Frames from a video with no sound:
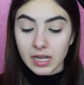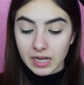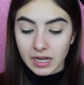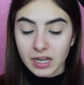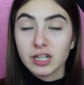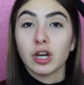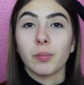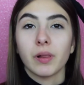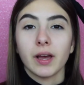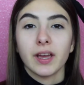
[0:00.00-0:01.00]
and
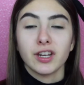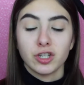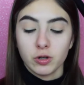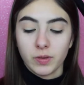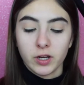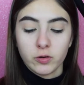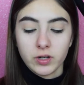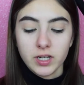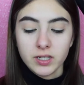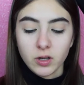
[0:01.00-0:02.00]
apply it to my
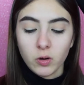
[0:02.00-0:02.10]
crease,